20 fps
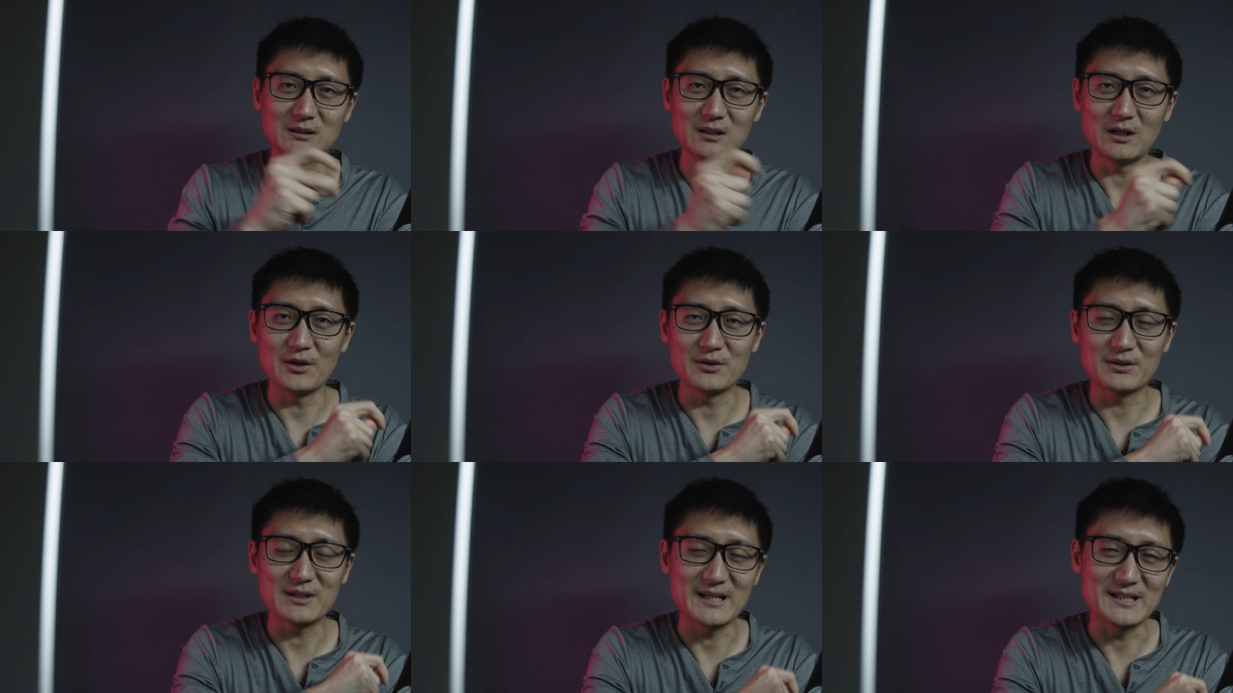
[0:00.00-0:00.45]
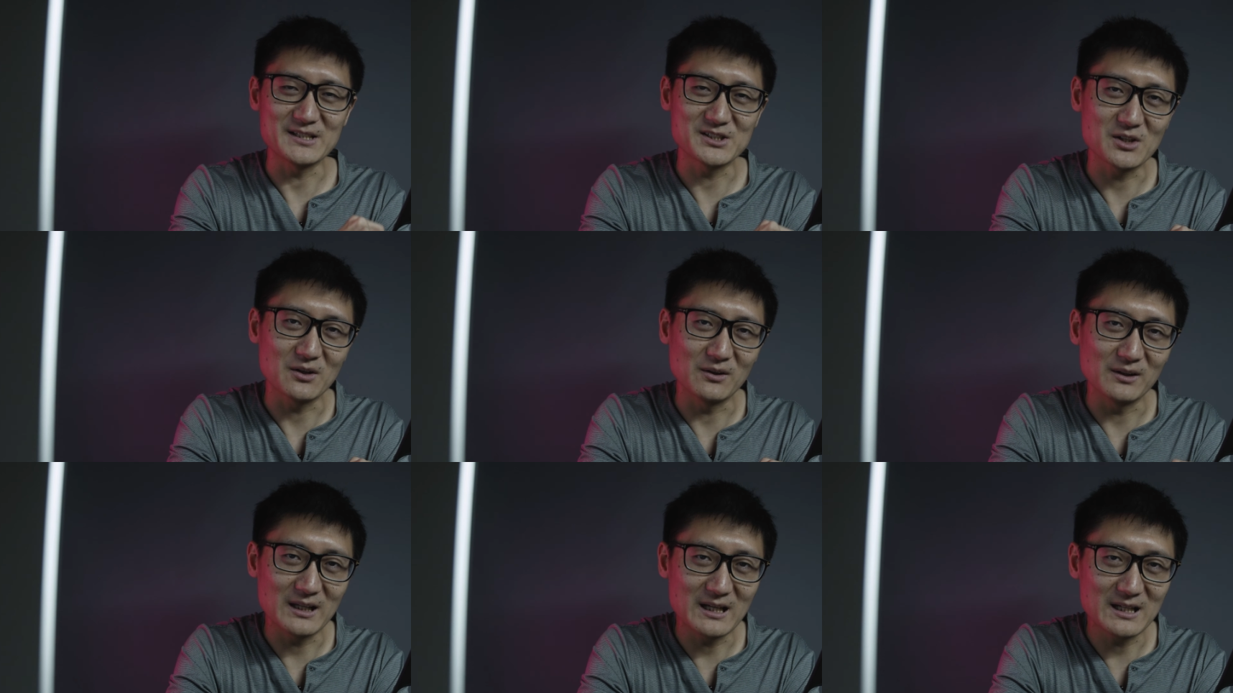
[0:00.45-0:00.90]
Okay,
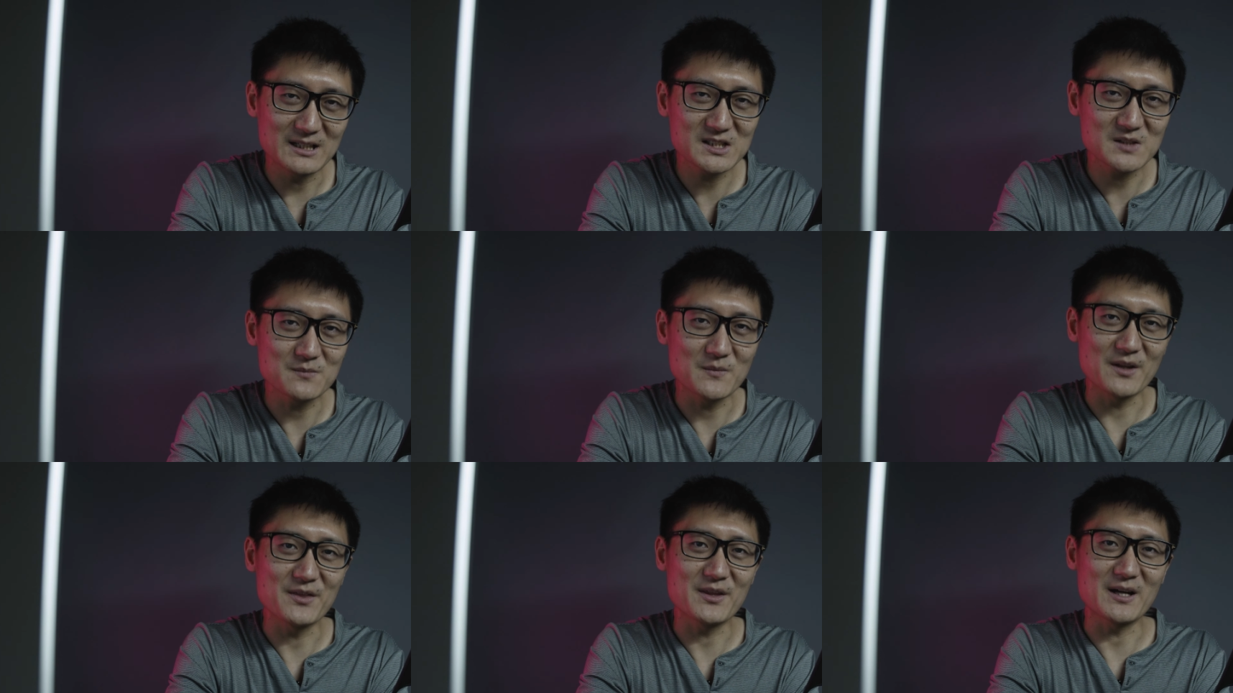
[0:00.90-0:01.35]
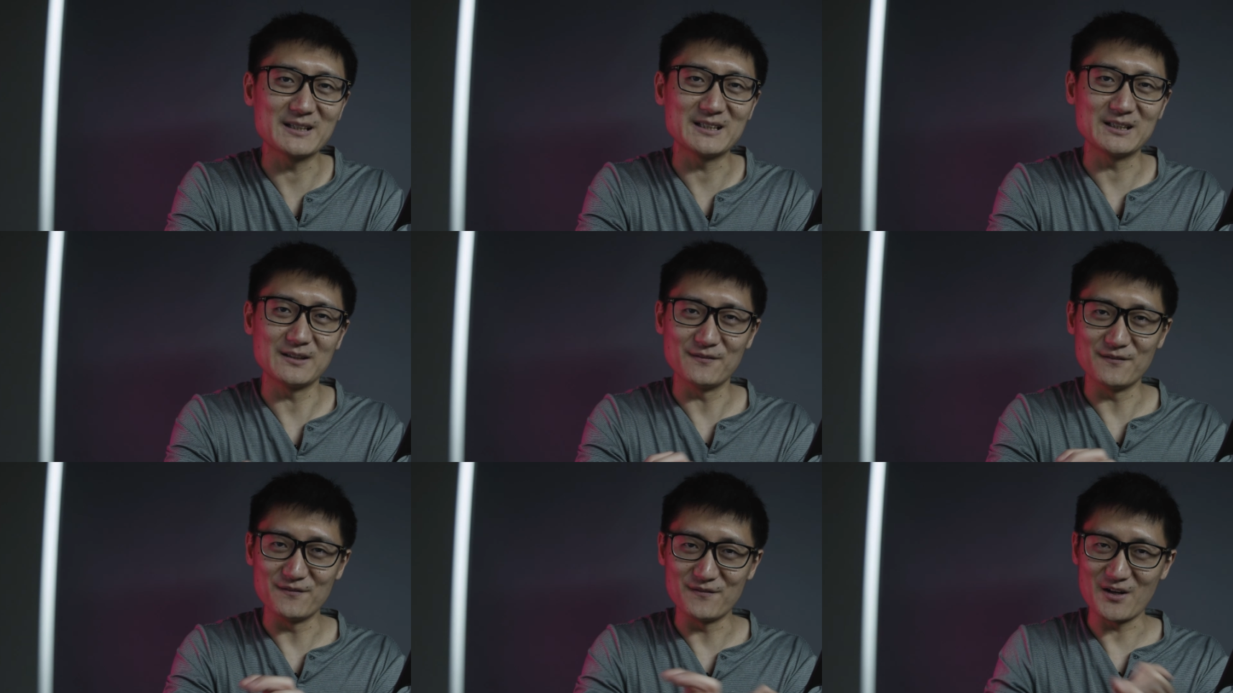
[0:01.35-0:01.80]
so last month I did
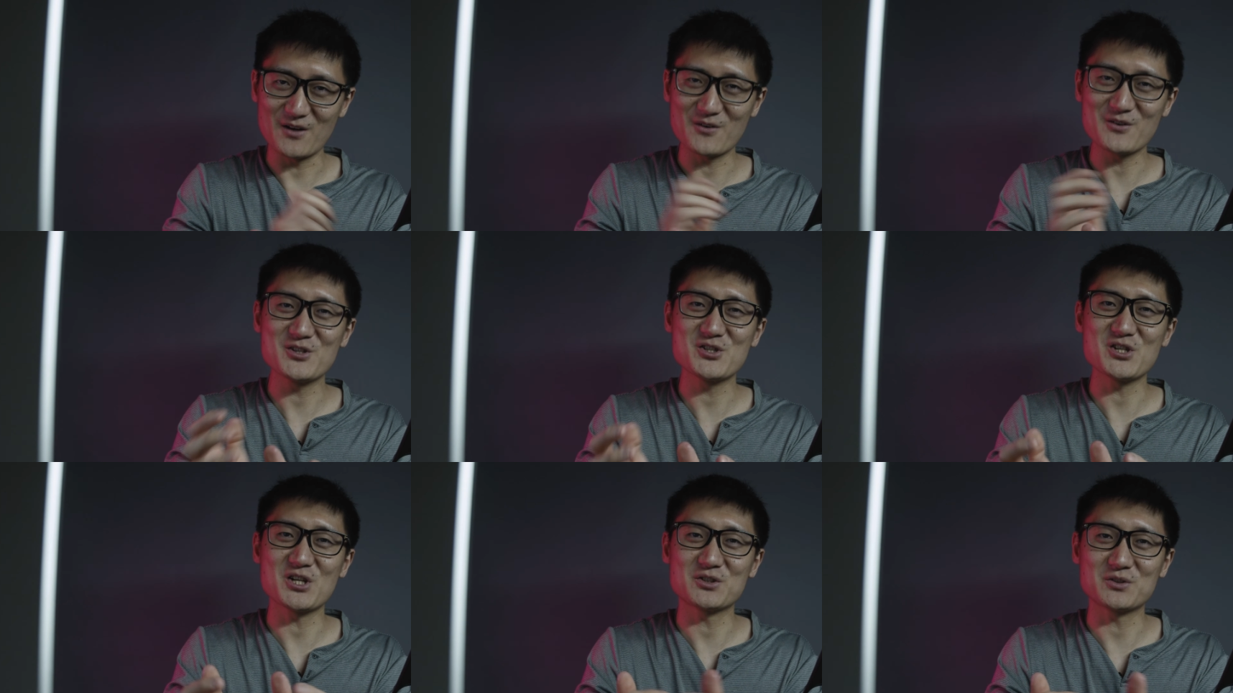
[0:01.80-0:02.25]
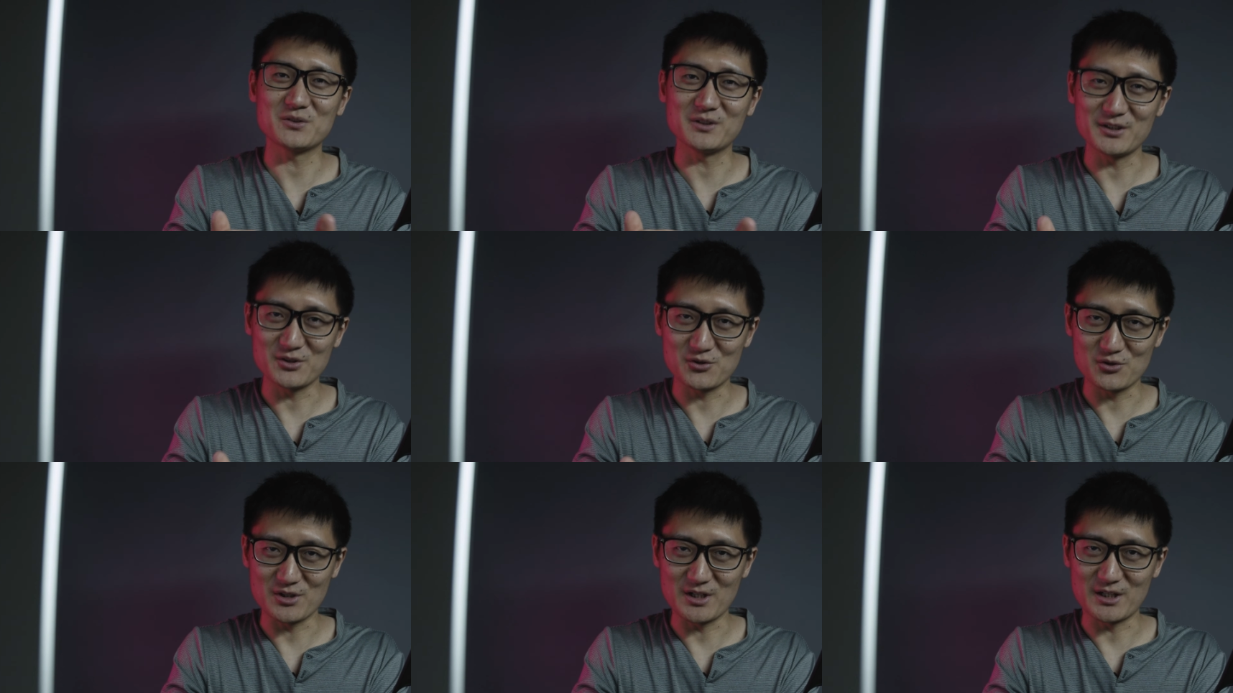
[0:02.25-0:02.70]
a very gentle
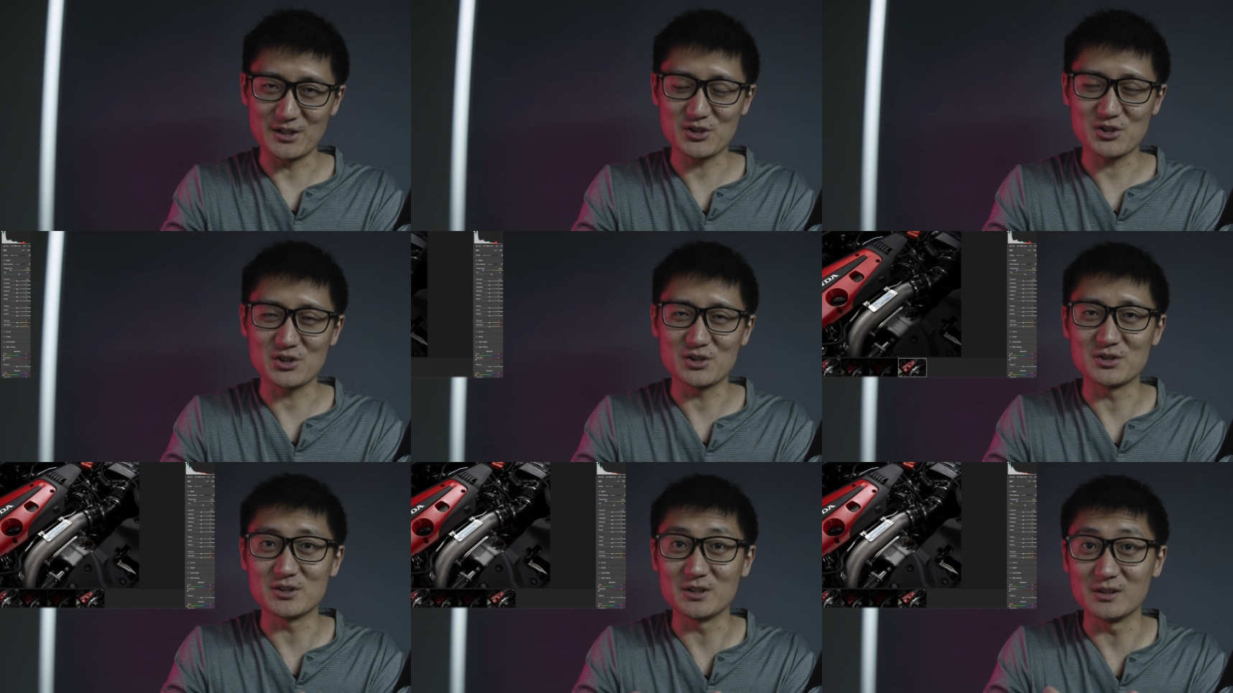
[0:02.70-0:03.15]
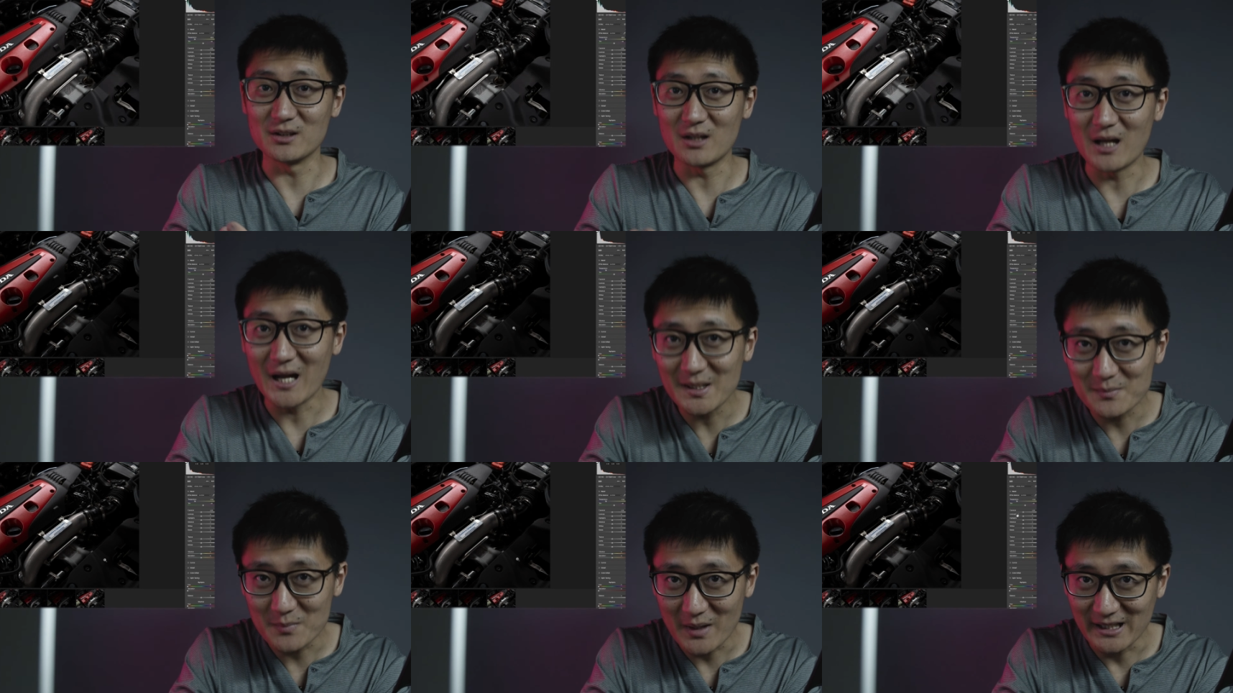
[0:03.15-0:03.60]
introduction to
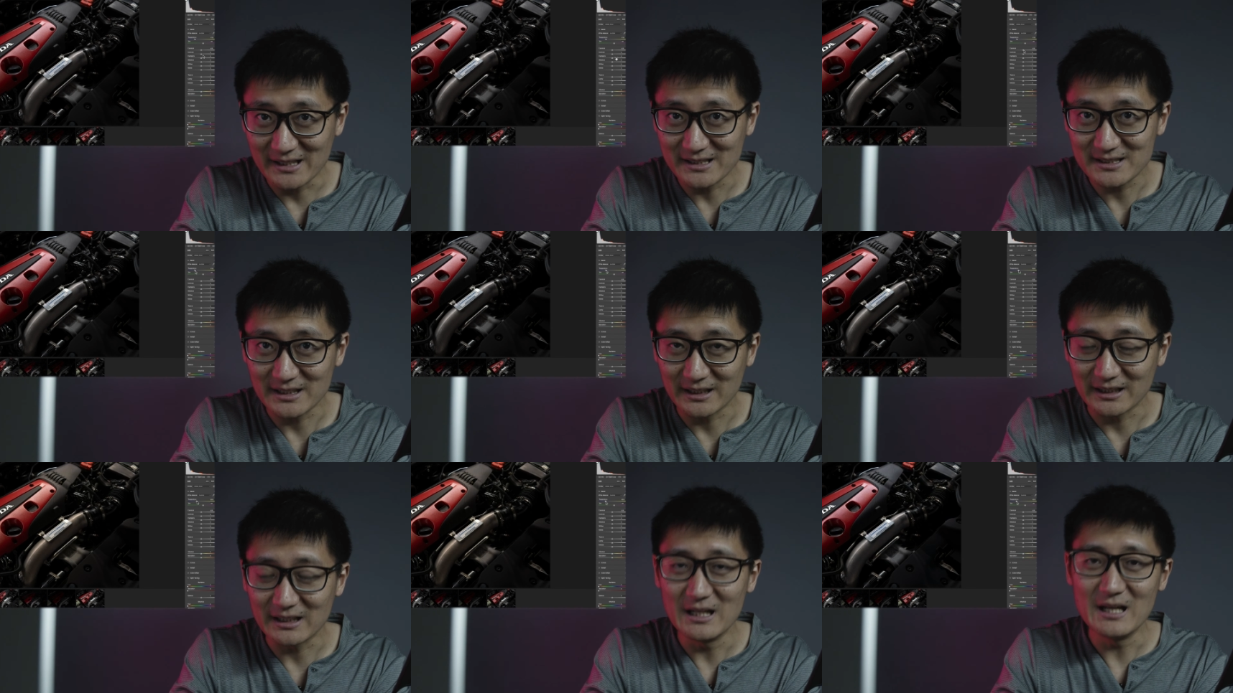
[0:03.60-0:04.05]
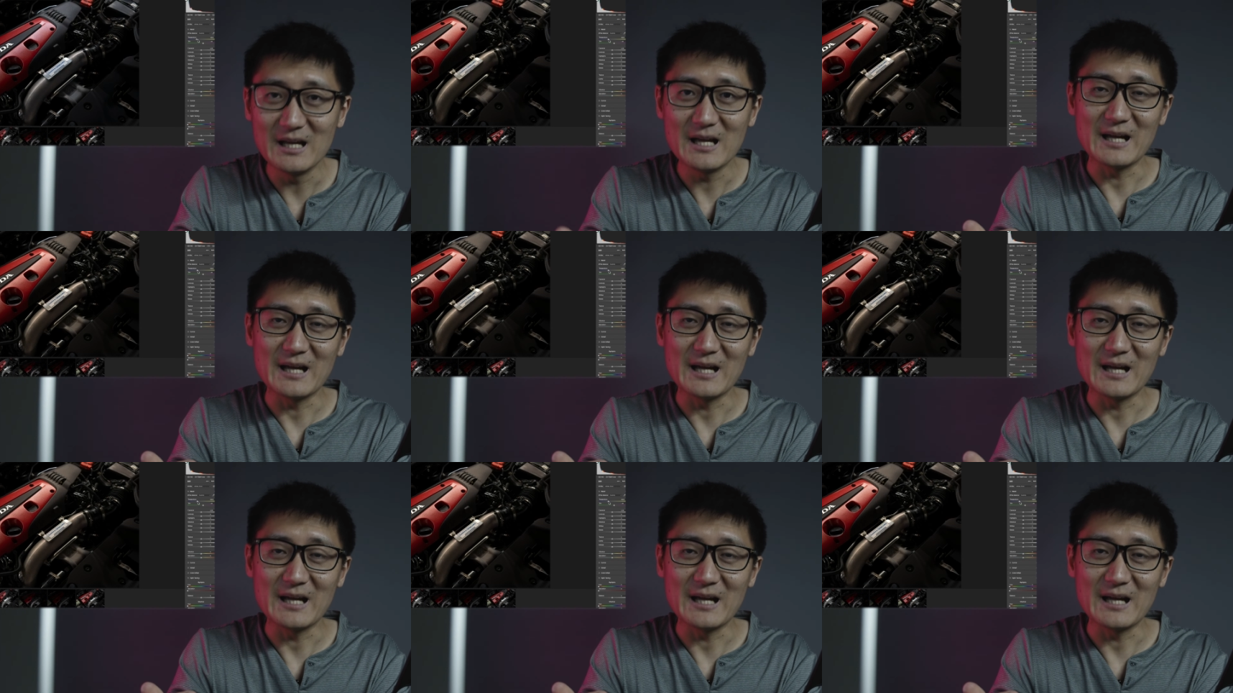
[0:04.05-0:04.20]
light painting